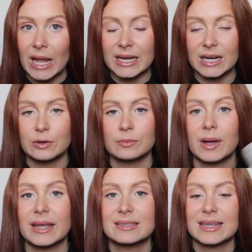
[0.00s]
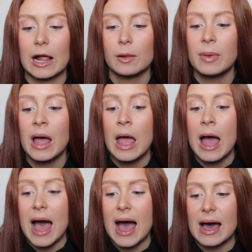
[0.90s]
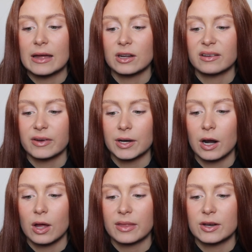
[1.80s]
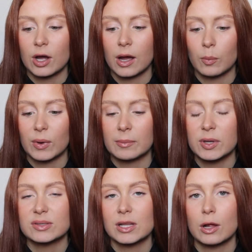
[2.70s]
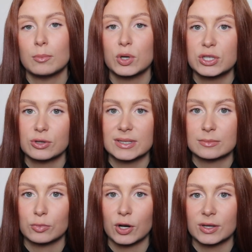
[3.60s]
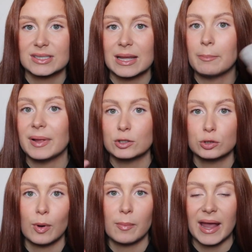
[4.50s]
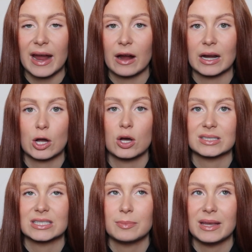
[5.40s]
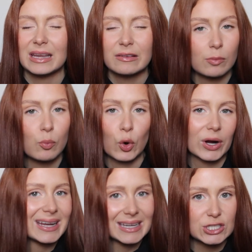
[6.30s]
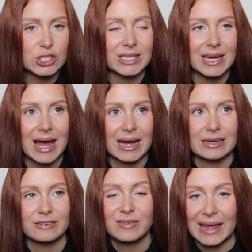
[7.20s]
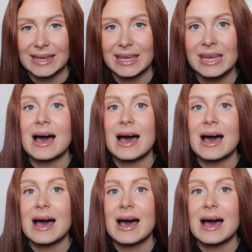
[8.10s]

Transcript: including my scalp, and I find a lot of the time when I'm using a lot of moisturizing products, they build up on my hair and it causes it to be even more itchy and flaky.